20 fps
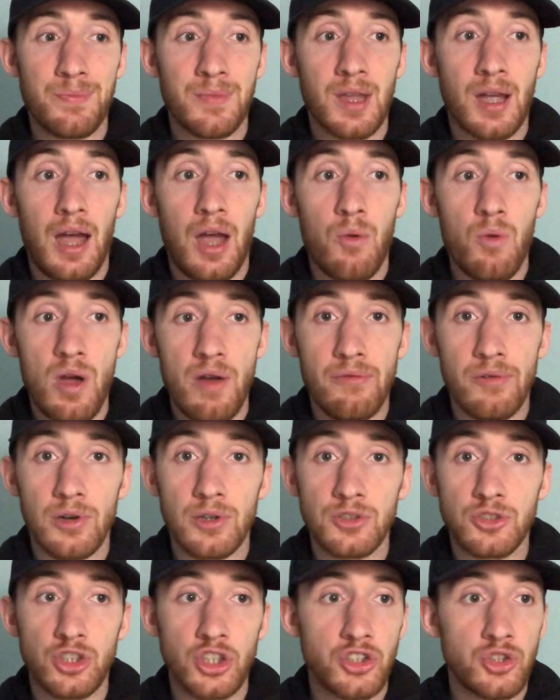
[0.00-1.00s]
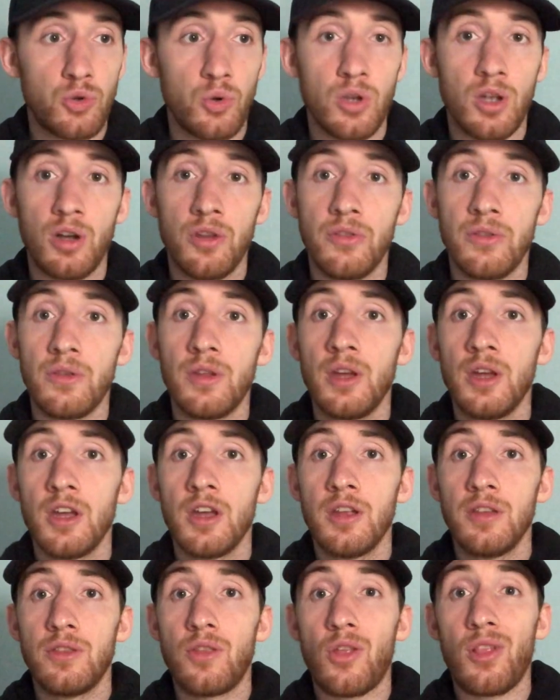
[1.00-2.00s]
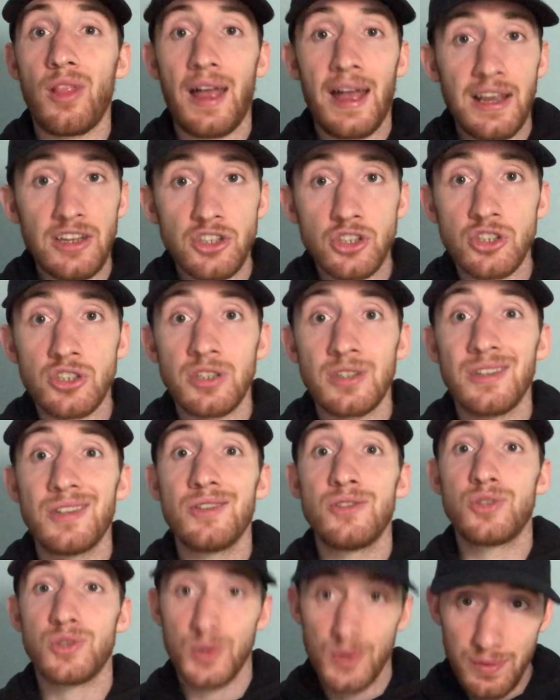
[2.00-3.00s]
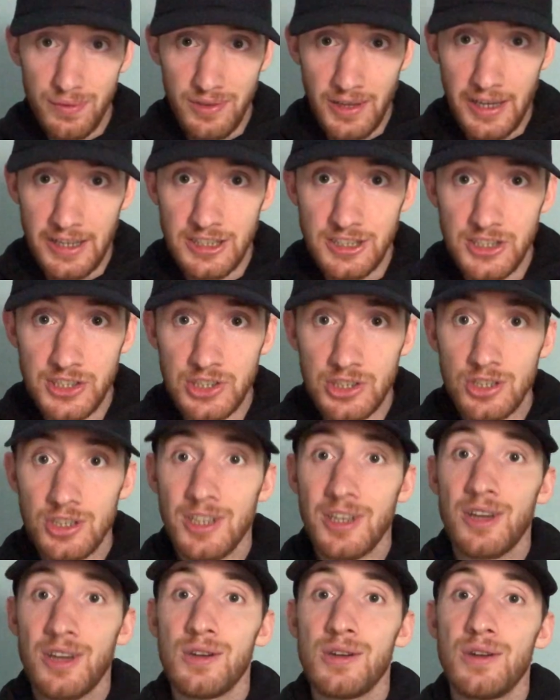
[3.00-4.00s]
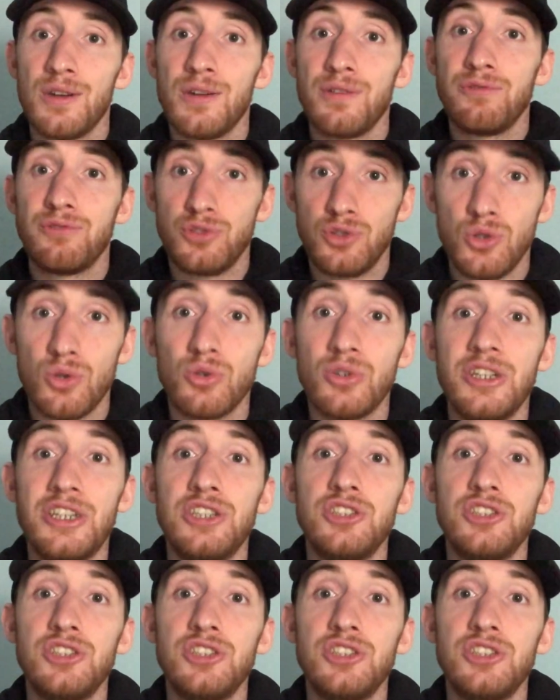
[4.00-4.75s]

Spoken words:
However, just going on the last two fights, Fury